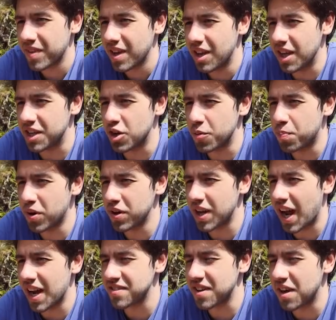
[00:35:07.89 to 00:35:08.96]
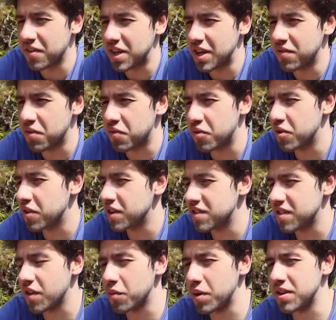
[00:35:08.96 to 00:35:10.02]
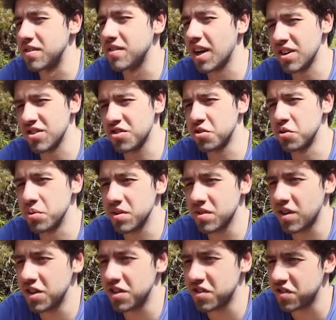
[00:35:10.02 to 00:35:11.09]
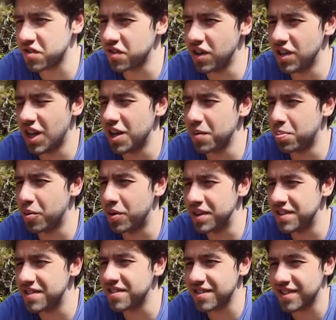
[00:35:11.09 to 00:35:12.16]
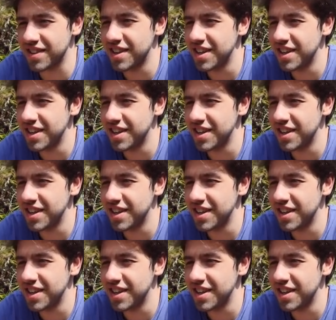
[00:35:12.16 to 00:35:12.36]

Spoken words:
Like, your opponent has to have a heaver for this, otherwise he's kind of screwed. This card's just a lot of points.